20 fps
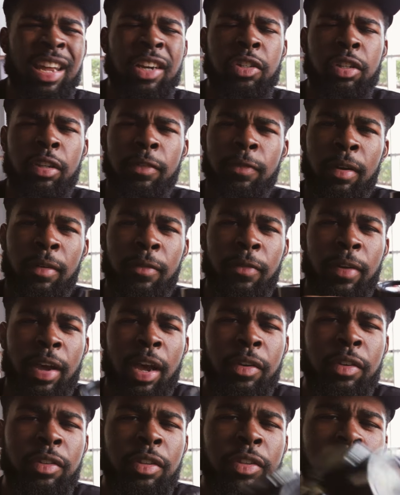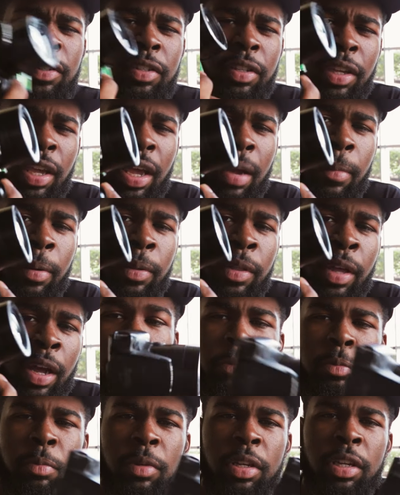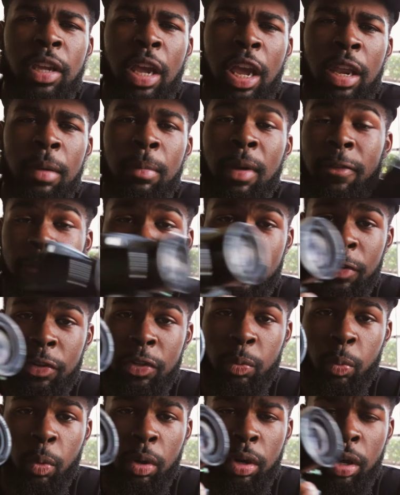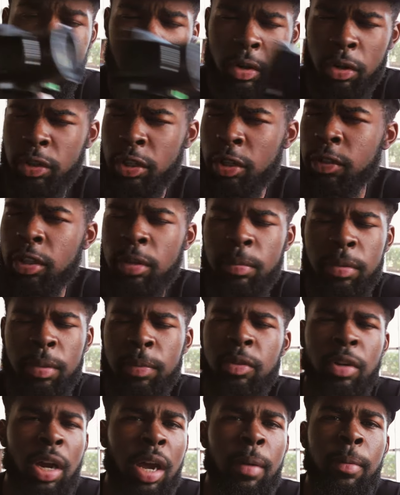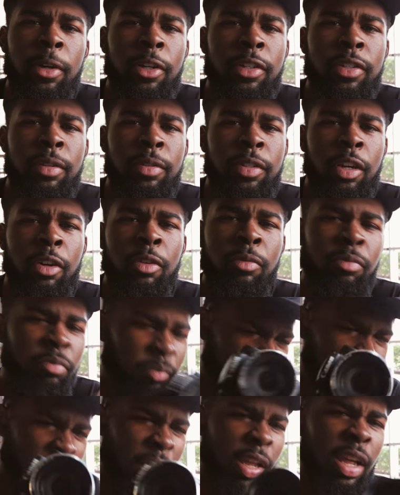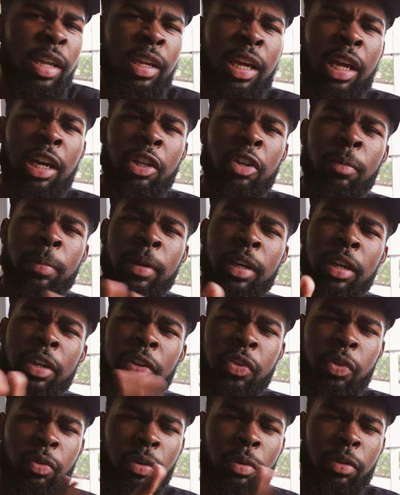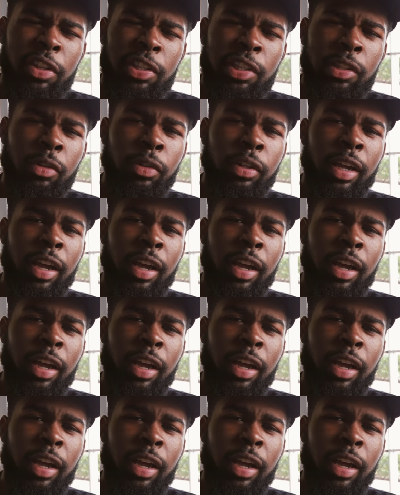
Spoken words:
actually, fun fact, this is the camera that helped me gain my first 100 YouTube subscribers. So, got a little bit of history with this little